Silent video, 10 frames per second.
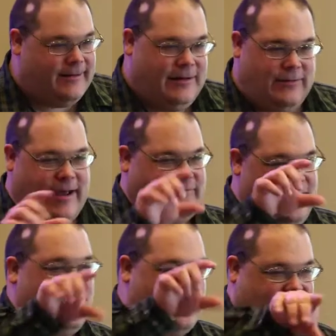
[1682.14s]
You got
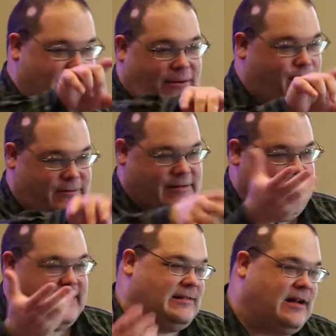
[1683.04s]
fingers,
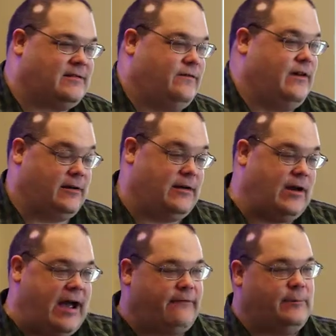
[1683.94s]
can't just touch a finger. You
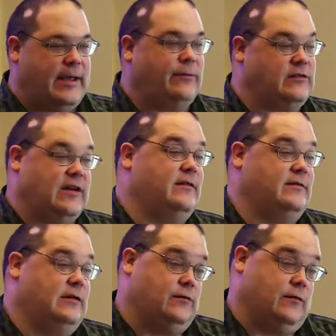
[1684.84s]
have to be able to change
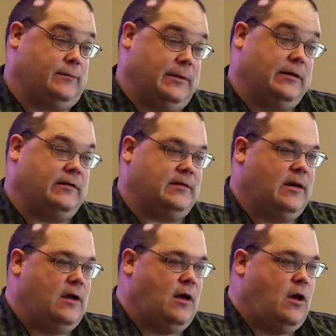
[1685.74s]
the user experience.
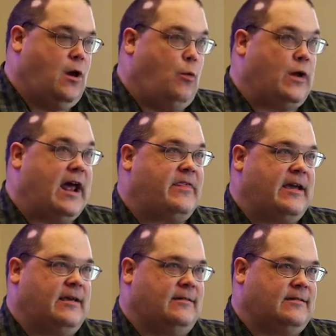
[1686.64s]
What I
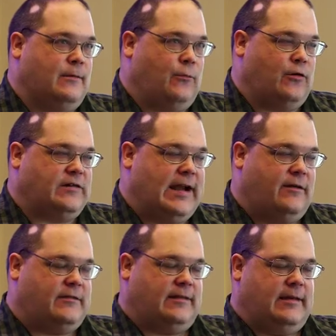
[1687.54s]
think is the more
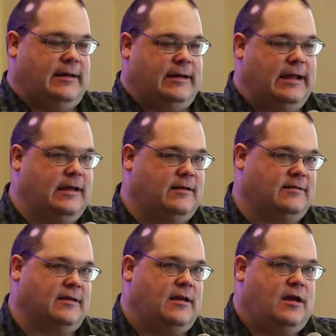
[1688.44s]
challenging thing
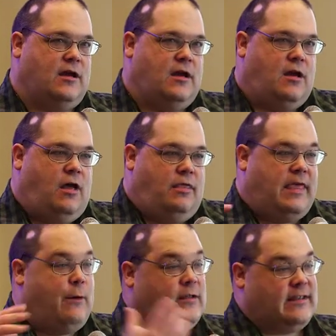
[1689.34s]
is
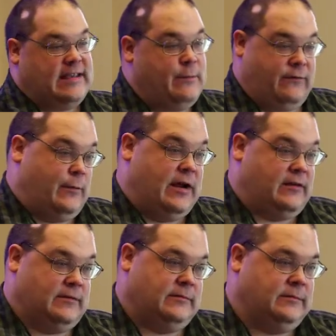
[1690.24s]
they want the same
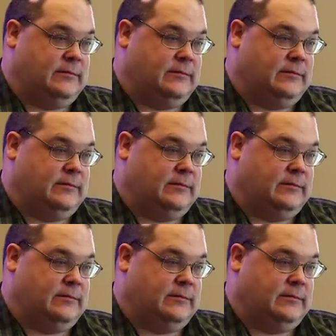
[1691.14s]
information.